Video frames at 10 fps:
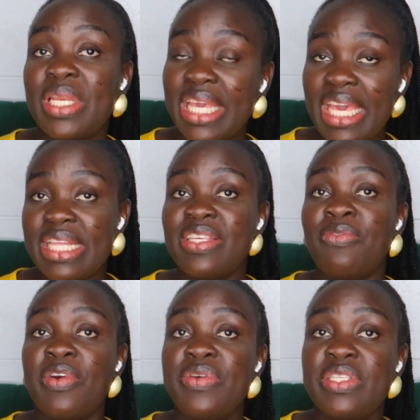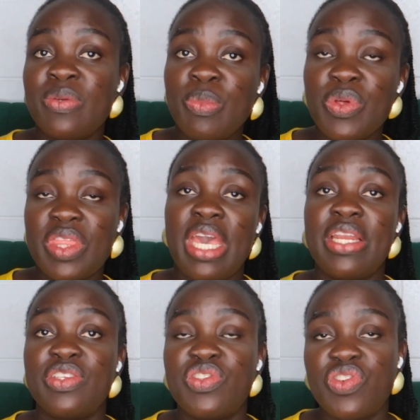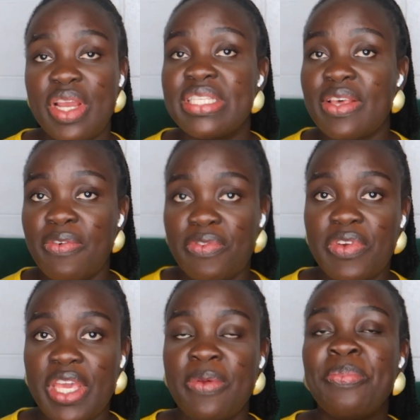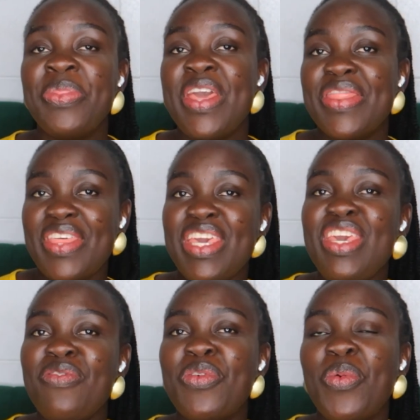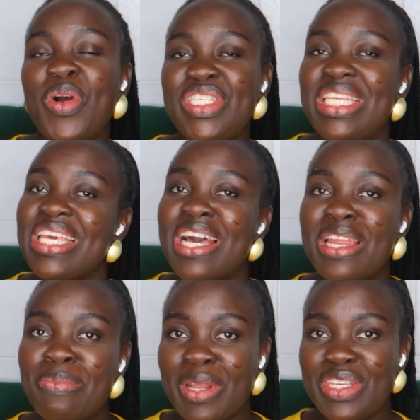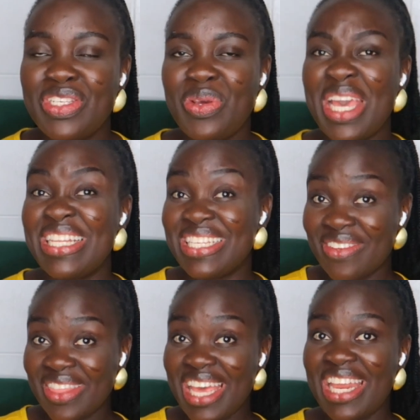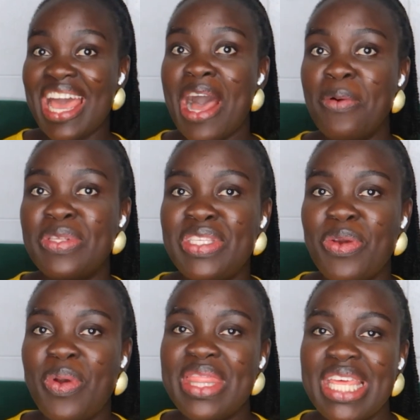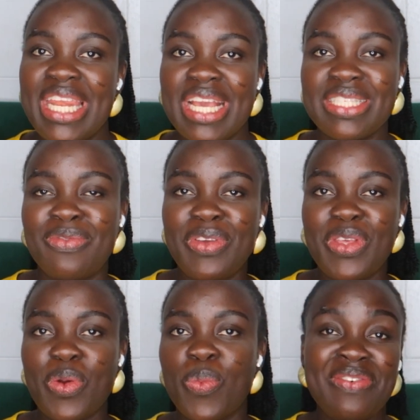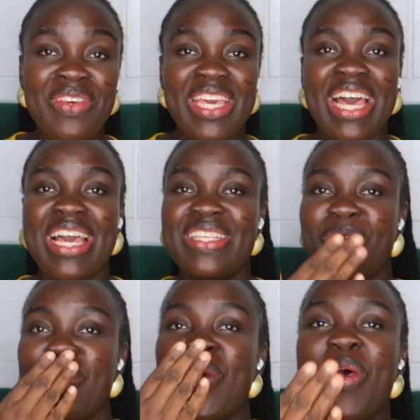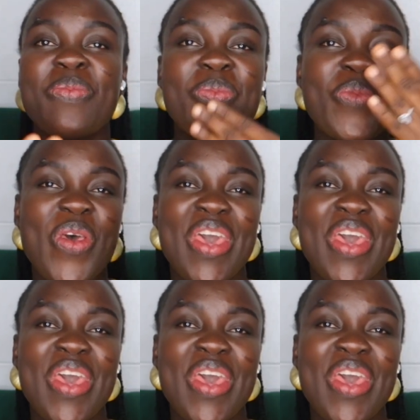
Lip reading: with kids very smooth and stress-free. Thank you for watching. God bless you. Until then, I will see you in the next video. Love you guys. Mwah.